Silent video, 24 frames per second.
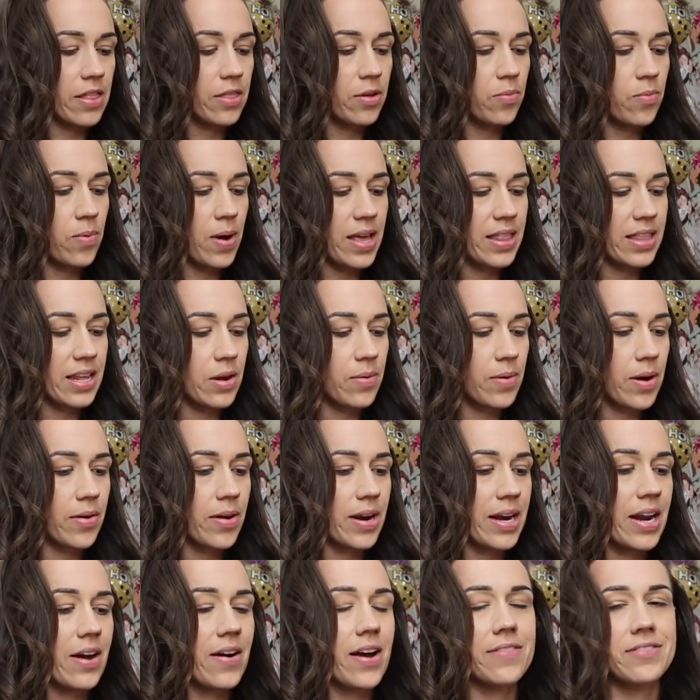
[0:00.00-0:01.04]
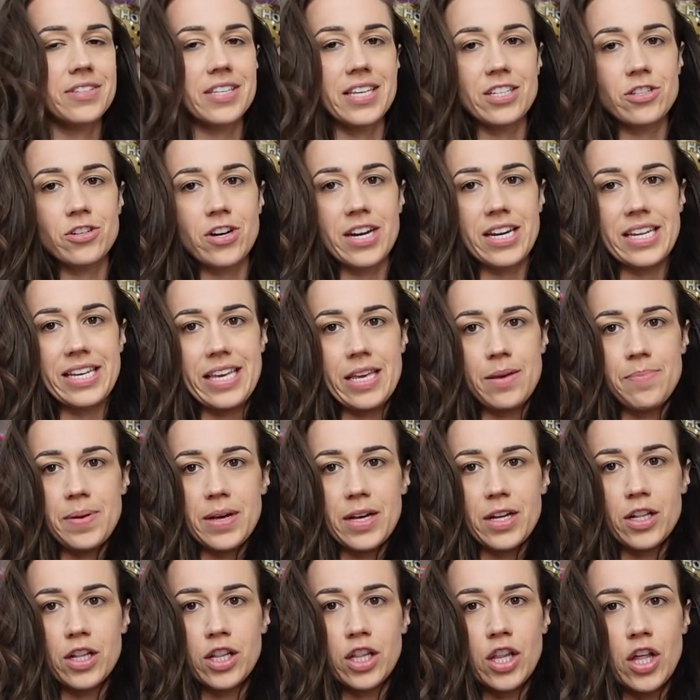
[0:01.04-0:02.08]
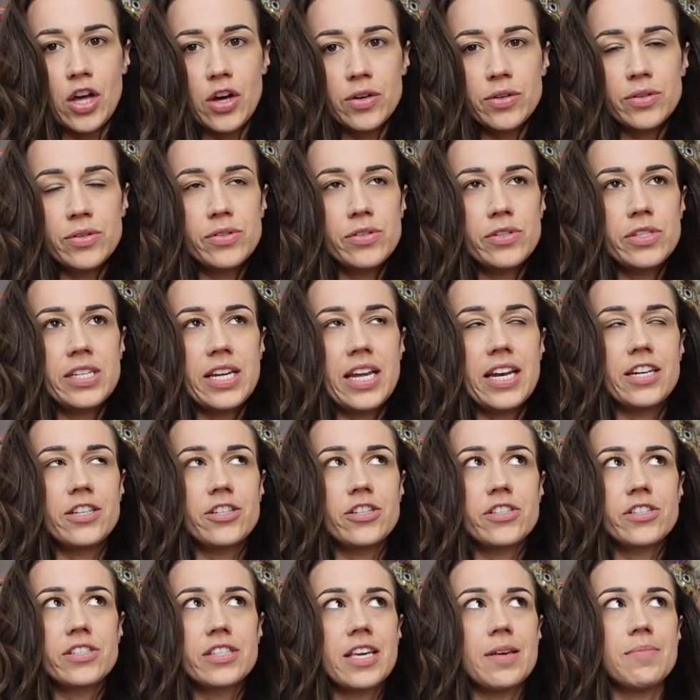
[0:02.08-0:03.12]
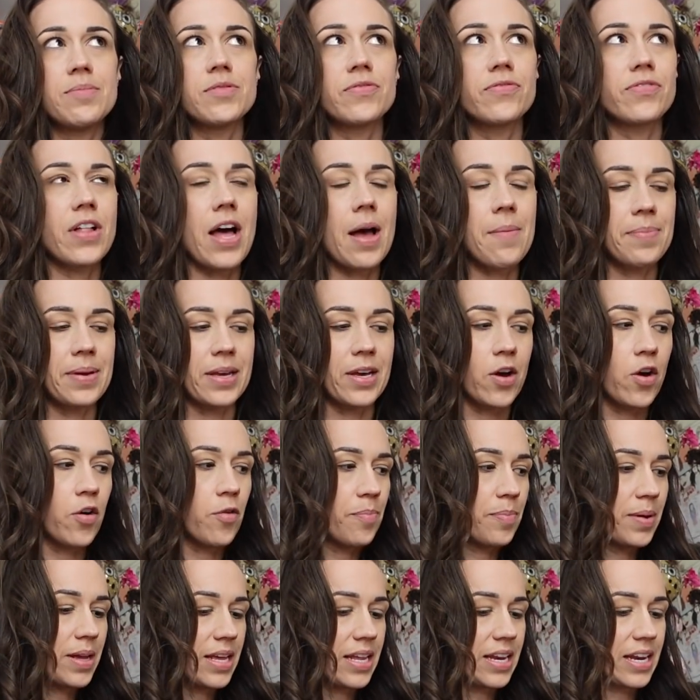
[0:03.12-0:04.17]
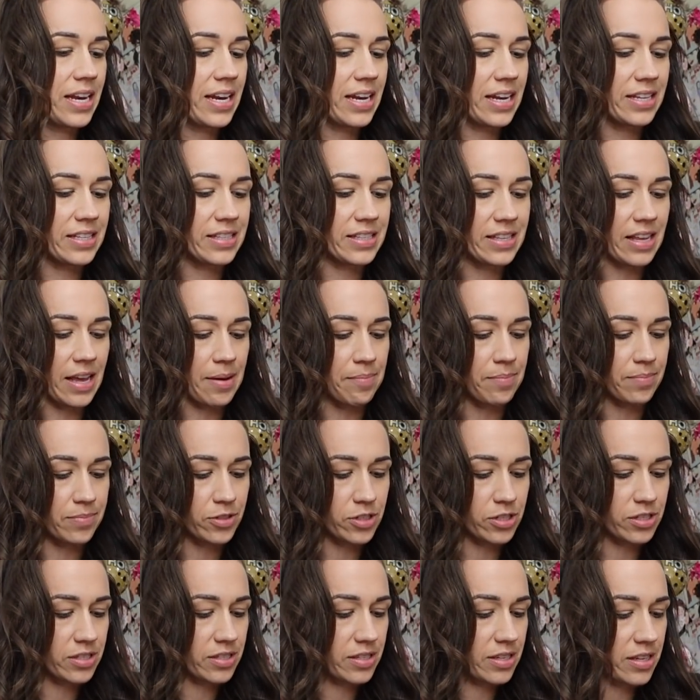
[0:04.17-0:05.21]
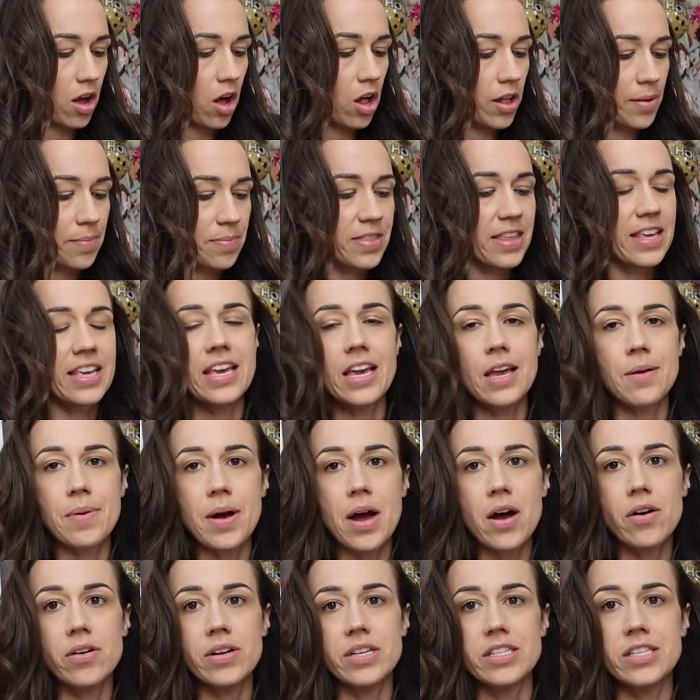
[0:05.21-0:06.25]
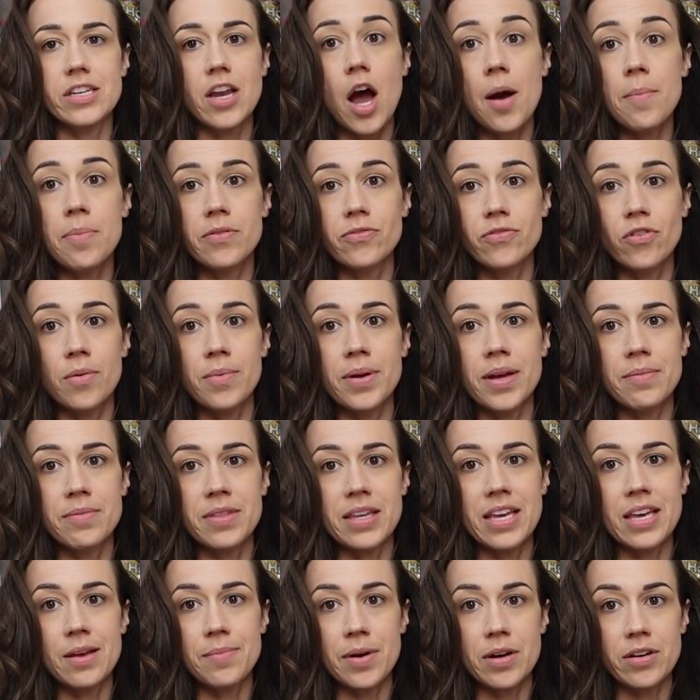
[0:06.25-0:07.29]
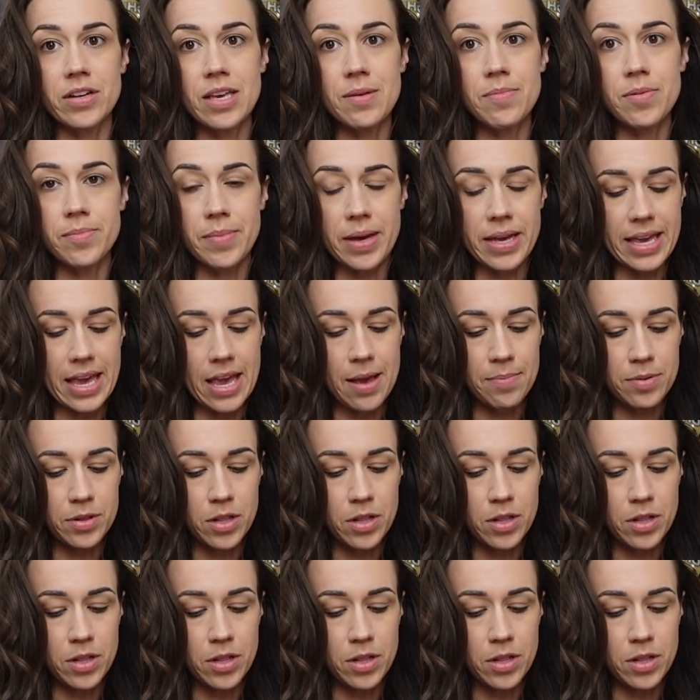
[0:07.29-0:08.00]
The way that I wear it right now, I have to like try to keep it closed and it just keeps flapping open and then I'm just, all I'm thinking about is not performing, I'm thinking about keeping my cape